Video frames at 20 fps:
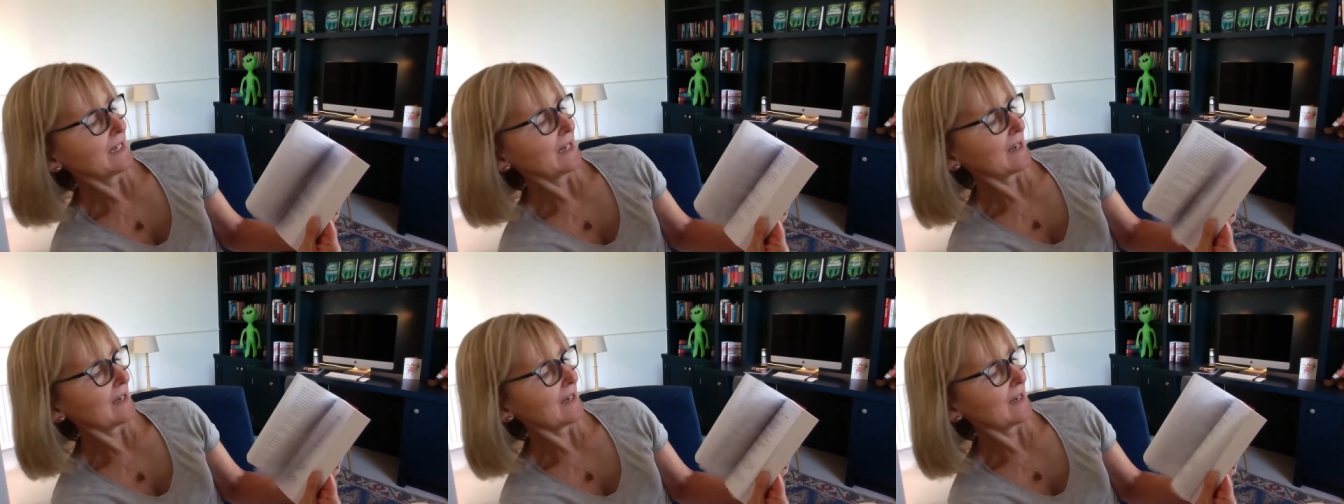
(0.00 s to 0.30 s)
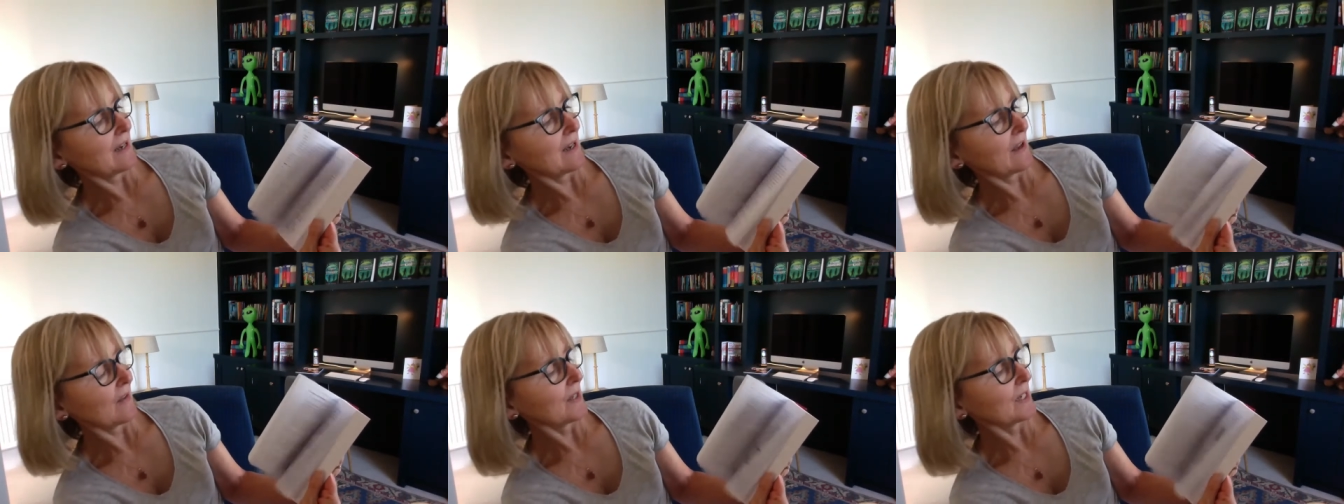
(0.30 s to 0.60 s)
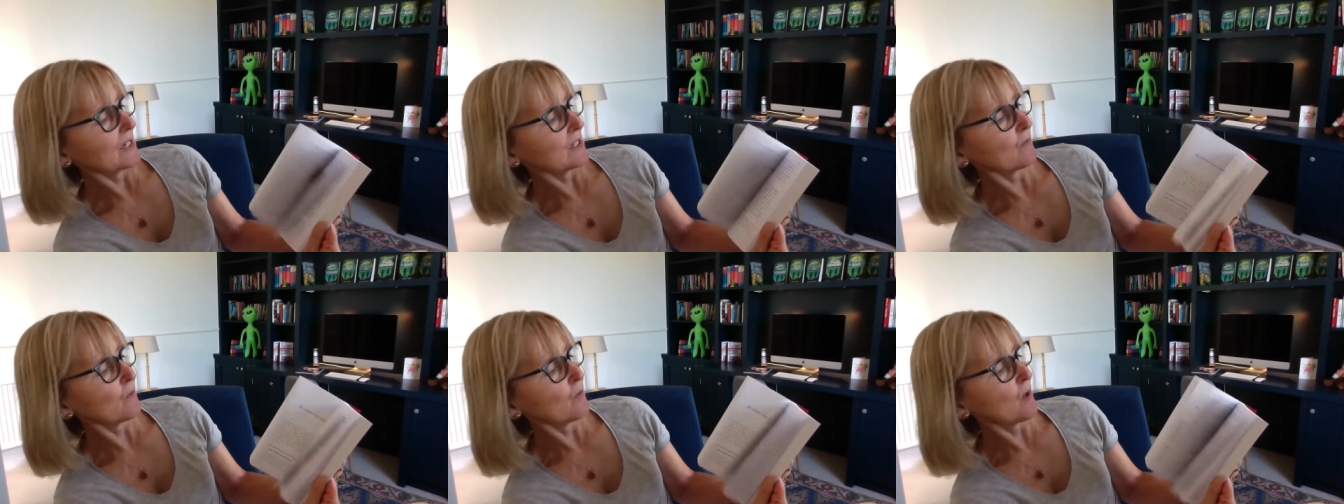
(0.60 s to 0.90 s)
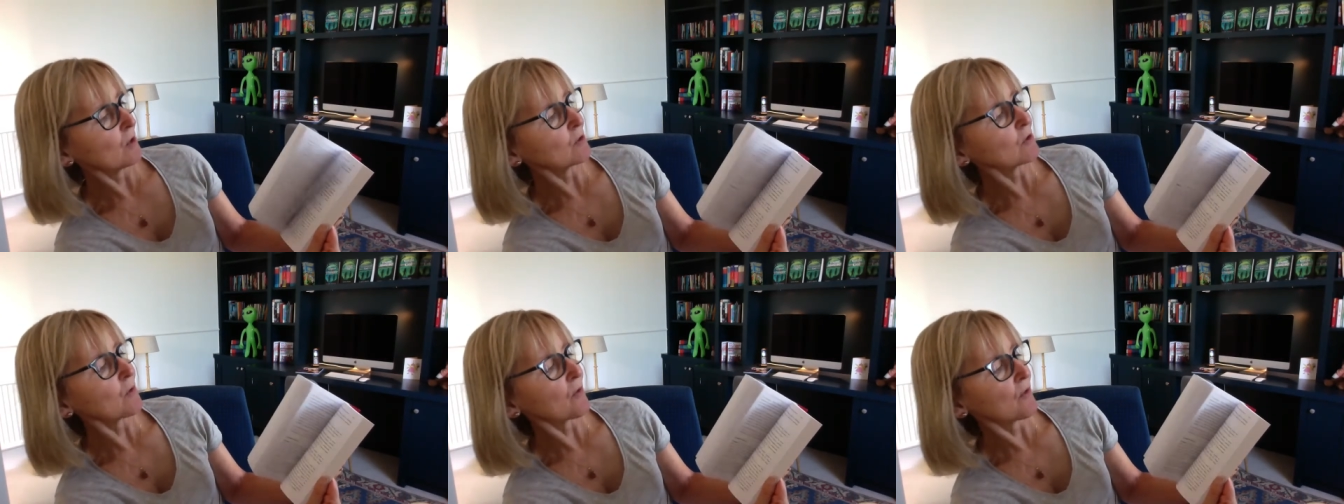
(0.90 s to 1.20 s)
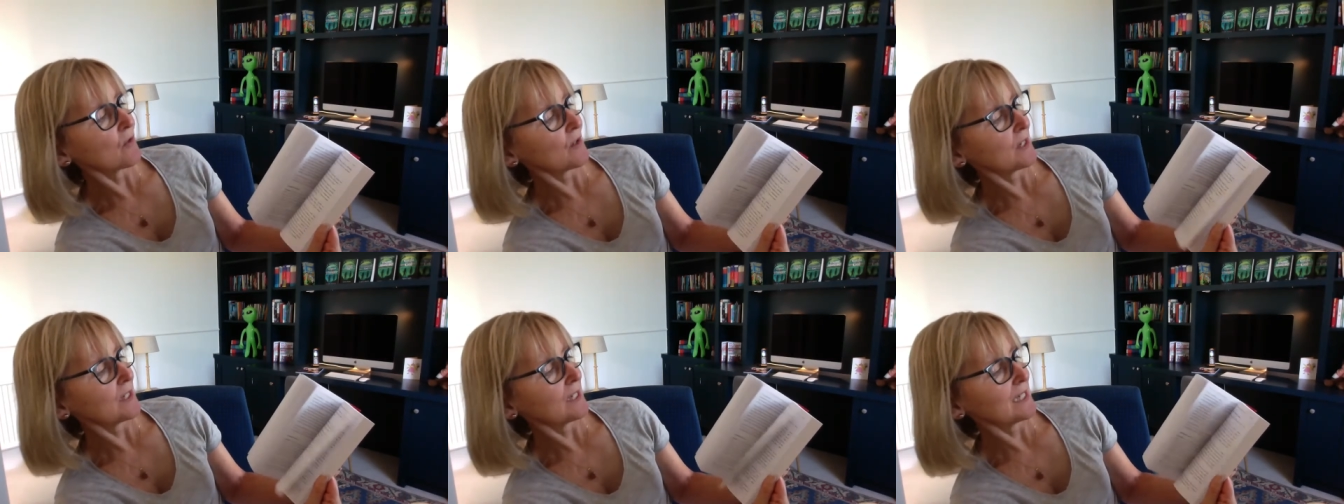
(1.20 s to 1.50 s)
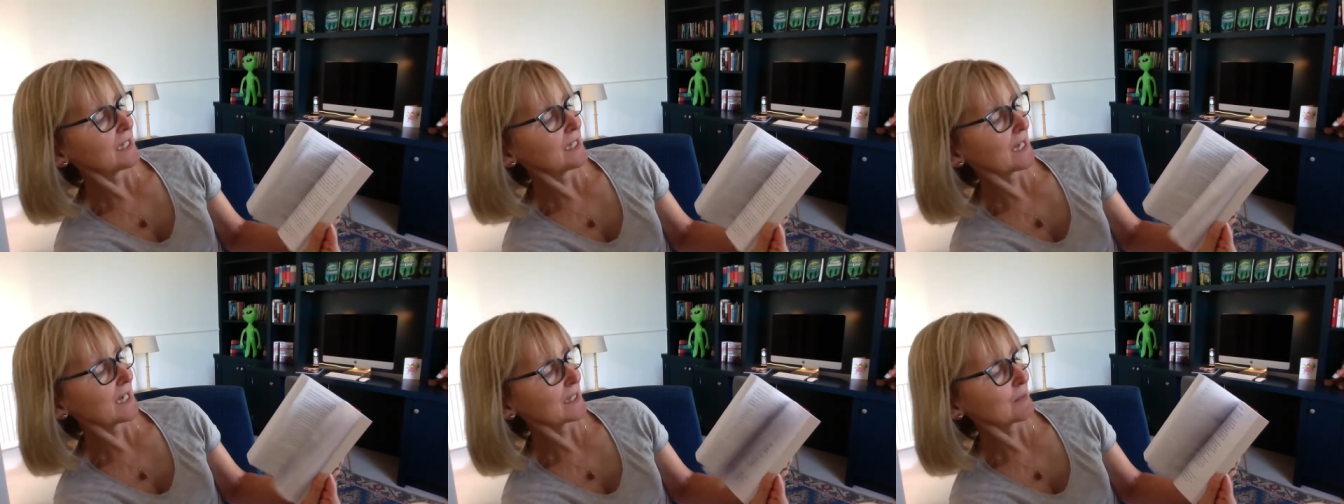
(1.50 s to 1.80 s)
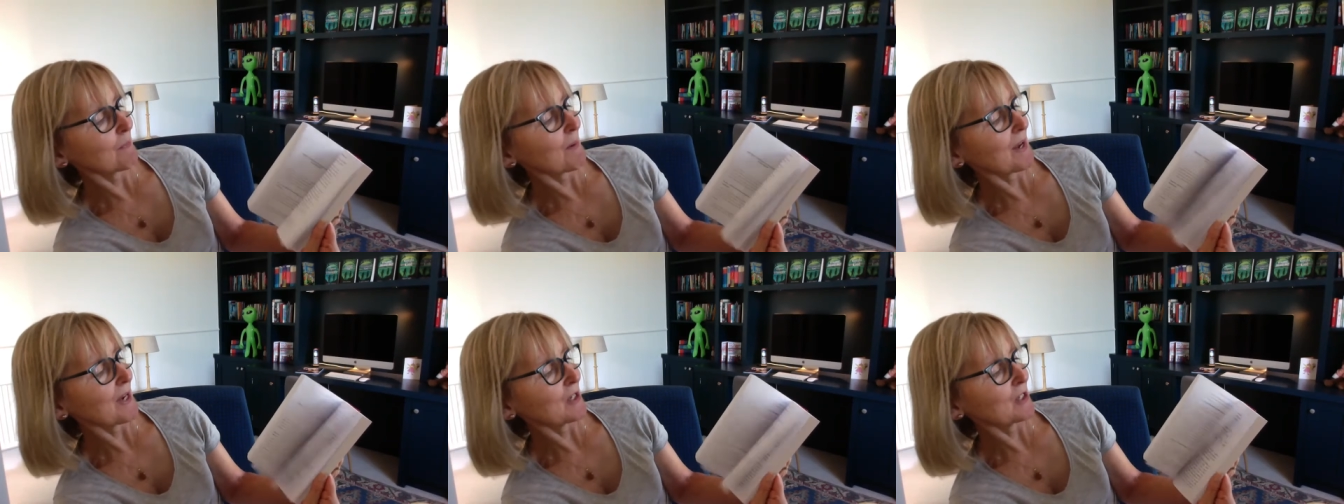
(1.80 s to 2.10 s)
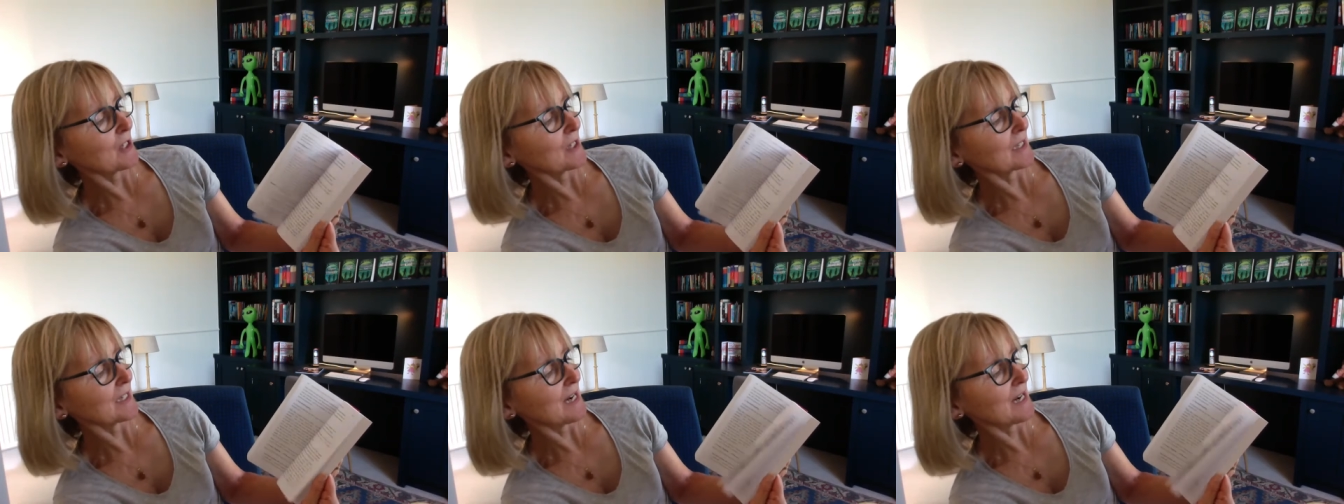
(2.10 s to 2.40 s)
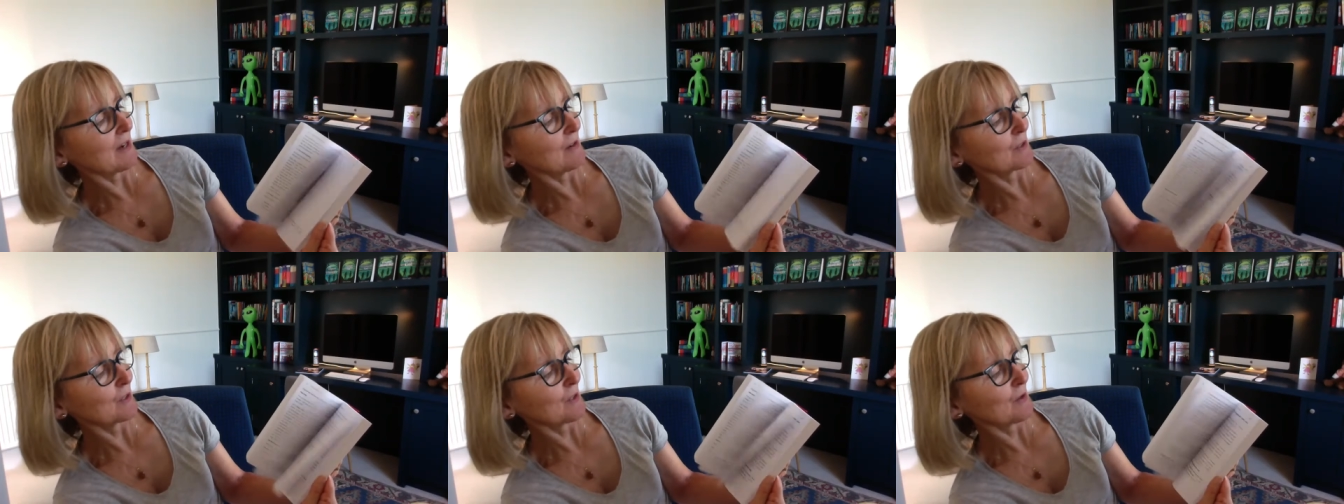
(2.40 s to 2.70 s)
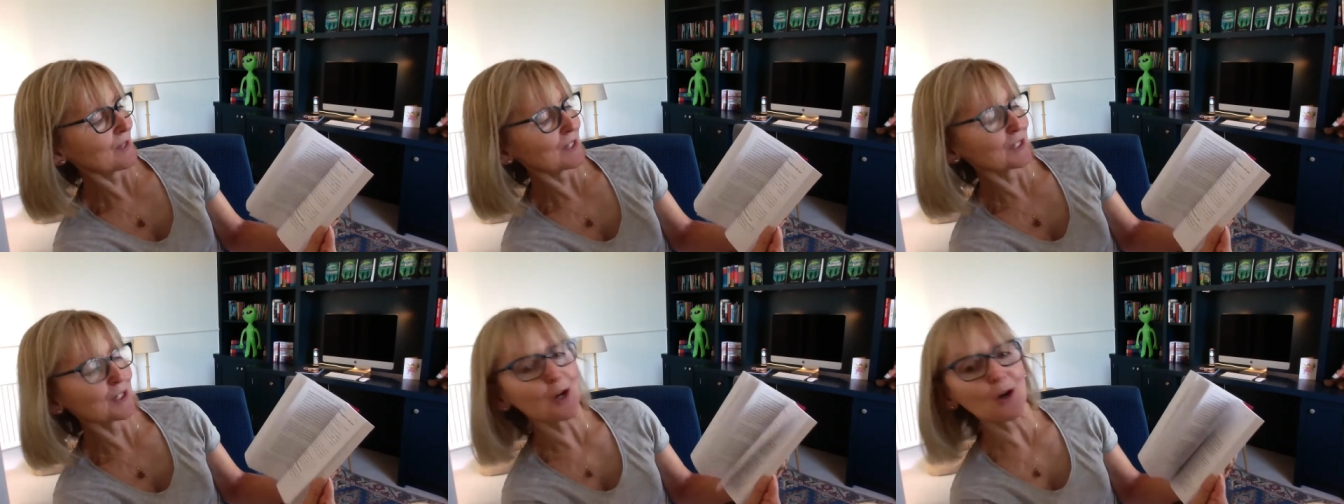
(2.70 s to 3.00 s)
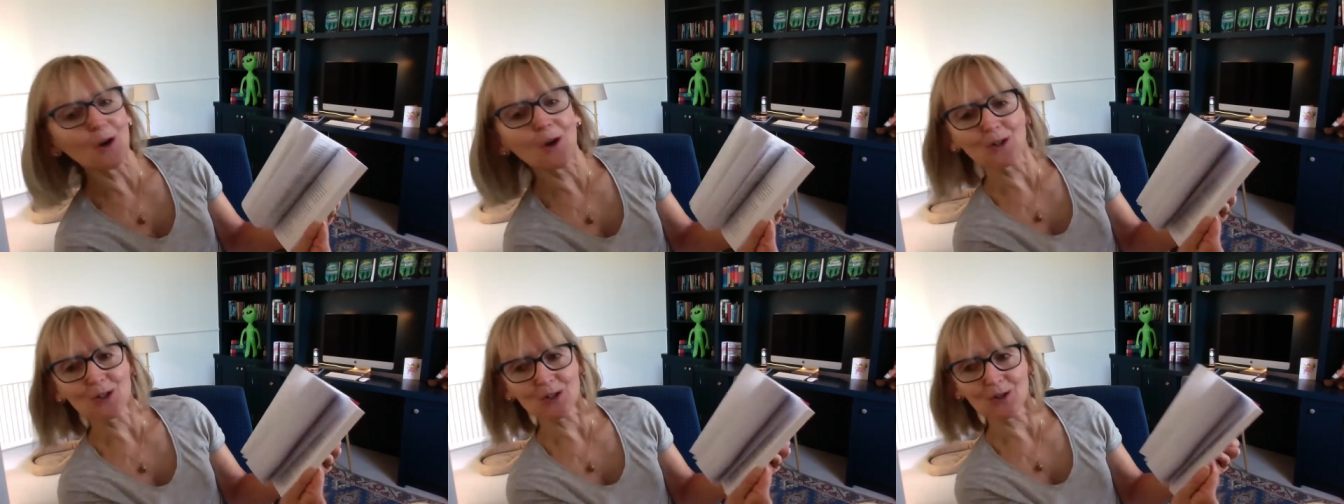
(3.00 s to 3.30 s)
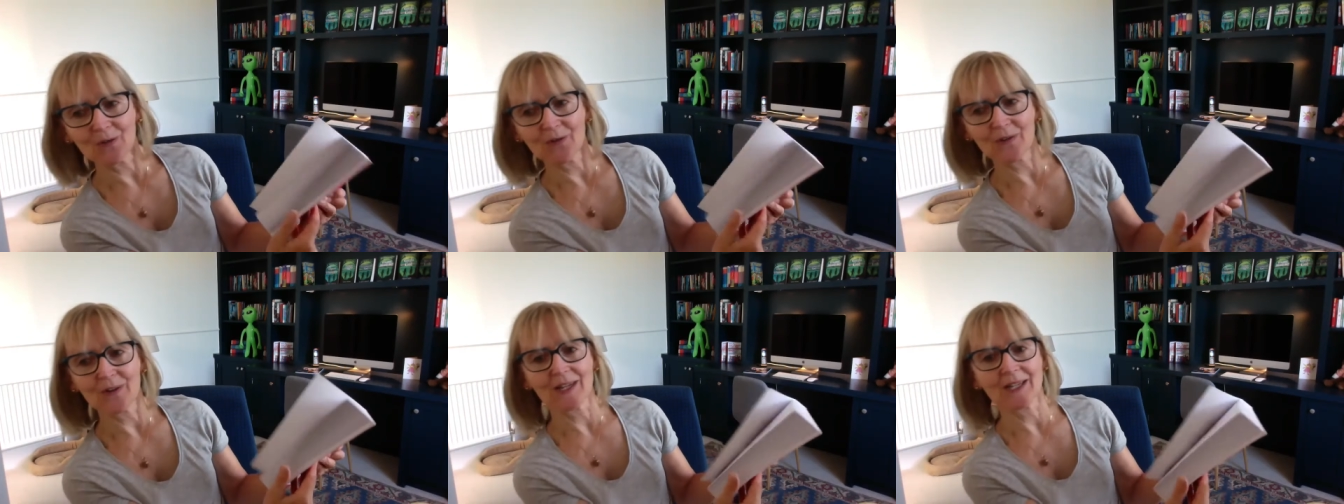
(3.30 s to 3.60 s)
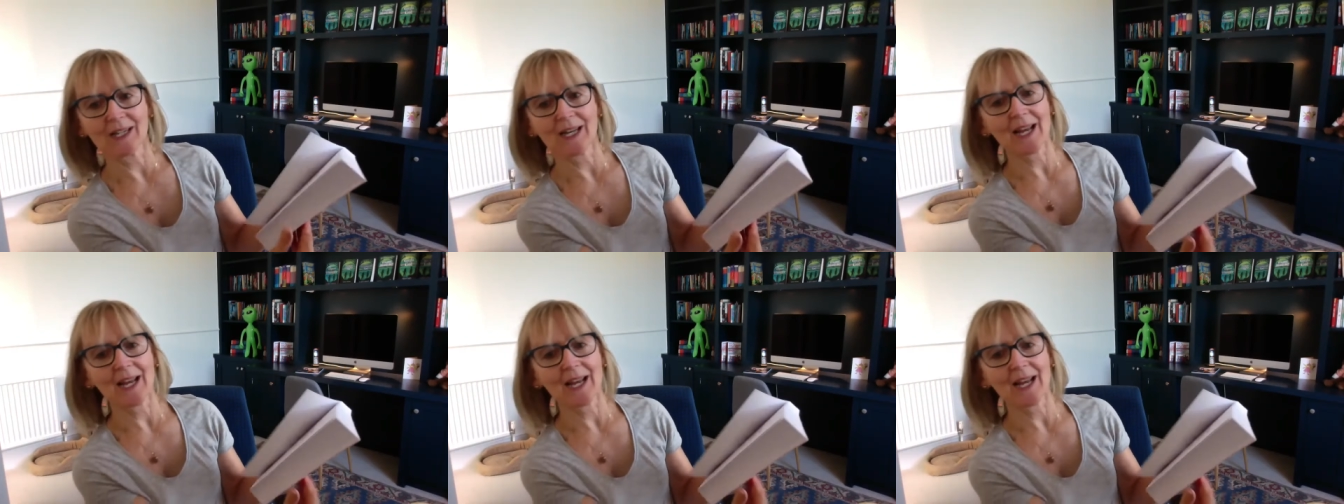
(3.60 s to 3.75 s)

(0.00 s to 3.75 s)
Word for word: uh, I think it's 436 pages now, so there's a lot of it,